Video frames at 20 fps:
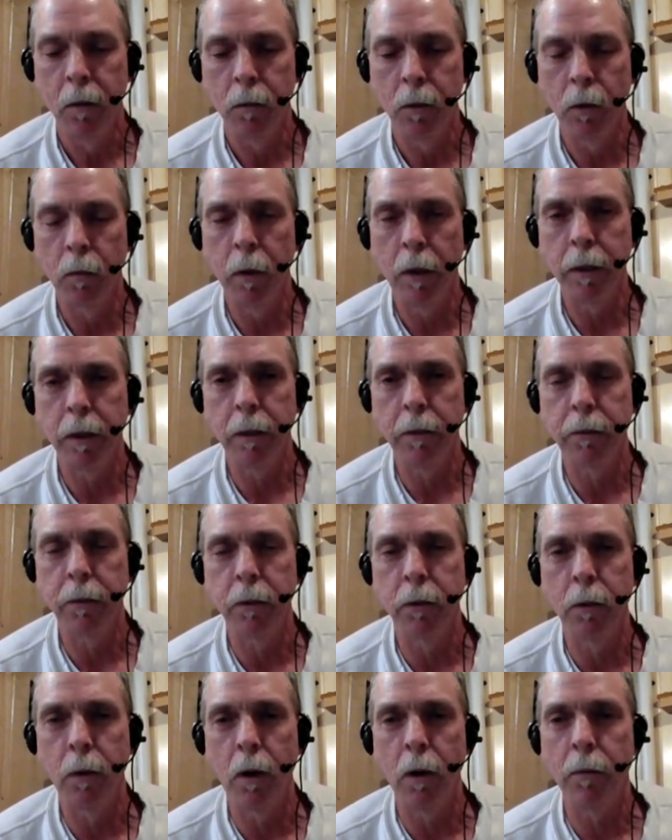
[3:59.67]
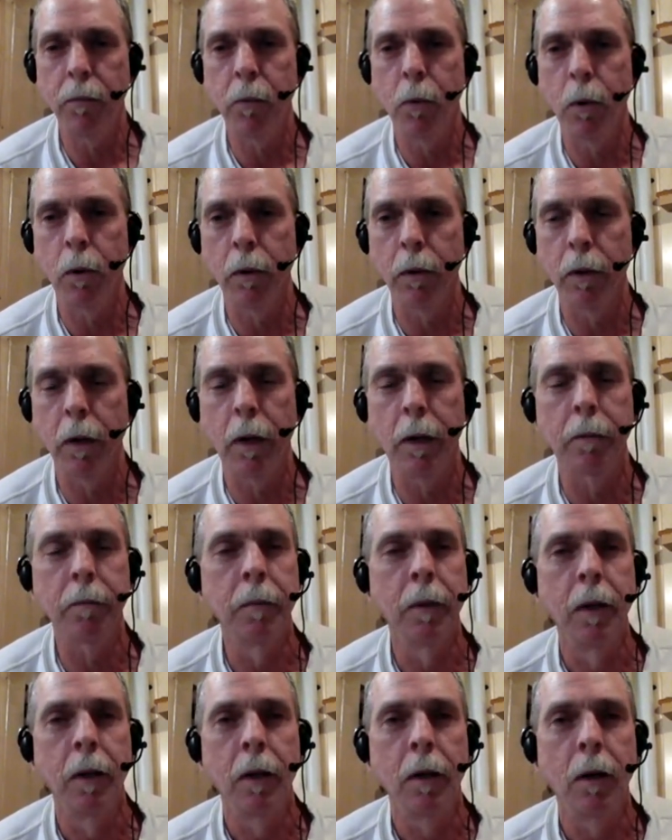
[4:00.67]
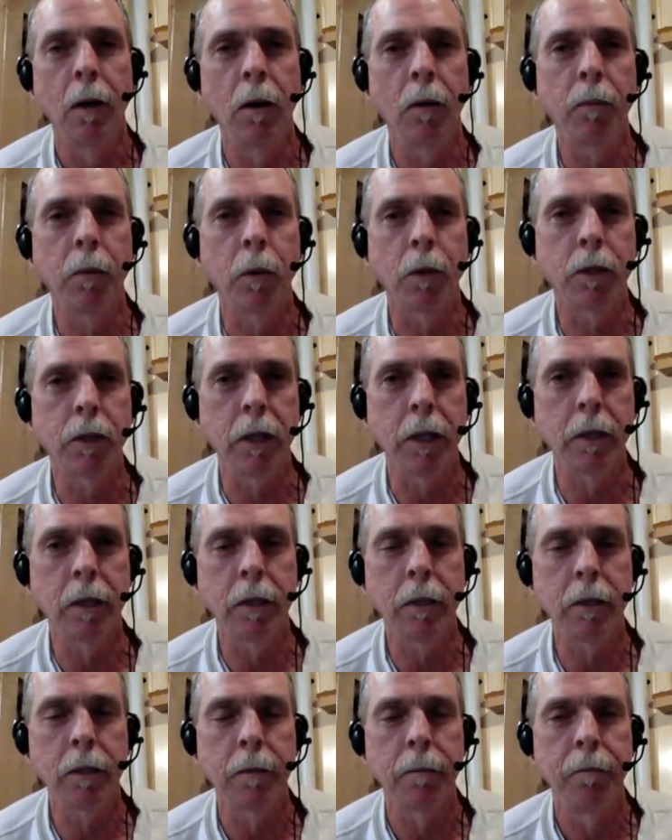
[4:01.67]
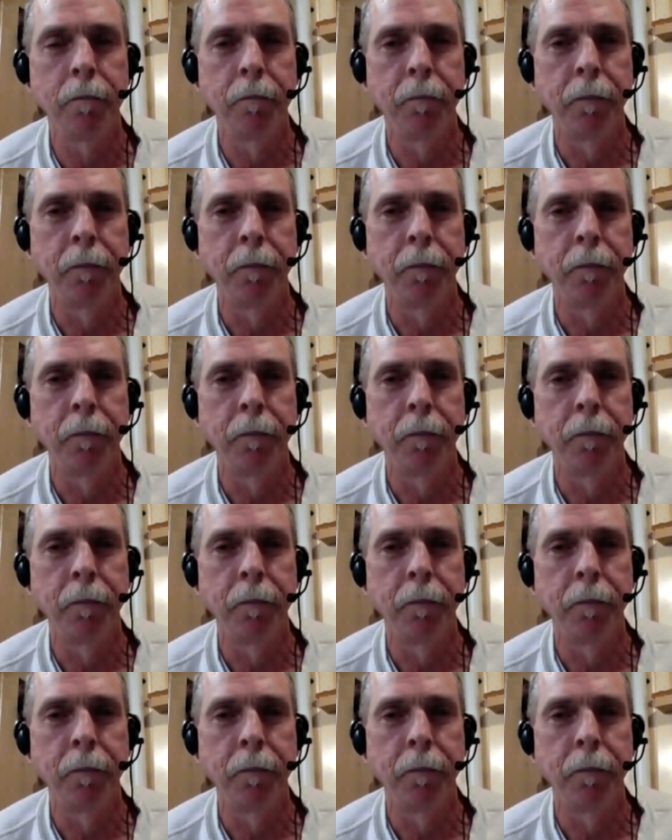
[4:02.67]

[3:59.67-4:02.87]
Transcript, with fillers: We'll run you through all four uh, all four seasons,